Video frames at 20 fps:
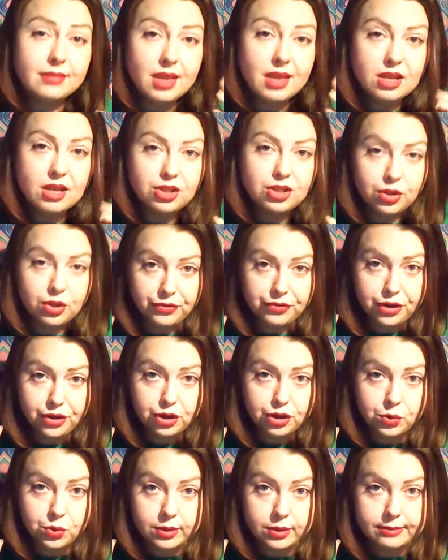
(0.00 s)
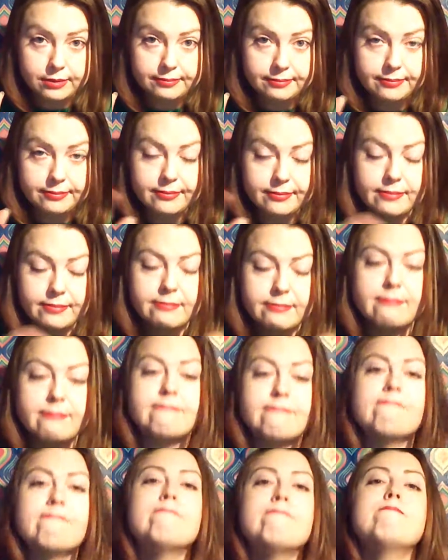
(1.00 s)
So the first one,
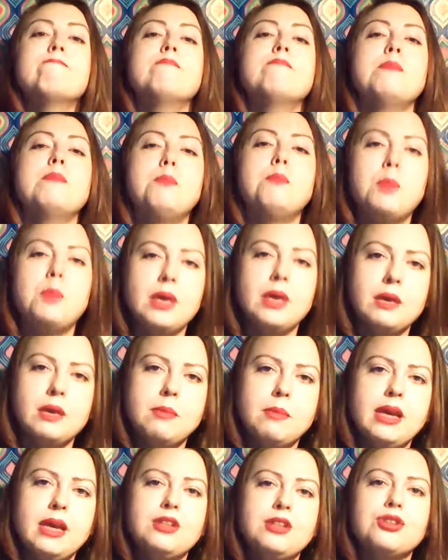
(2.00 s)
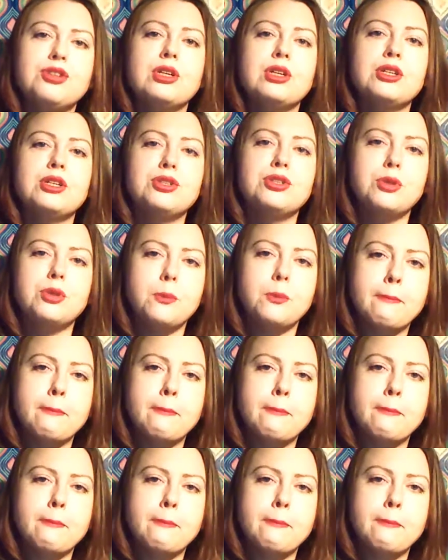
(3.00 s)
big major issue.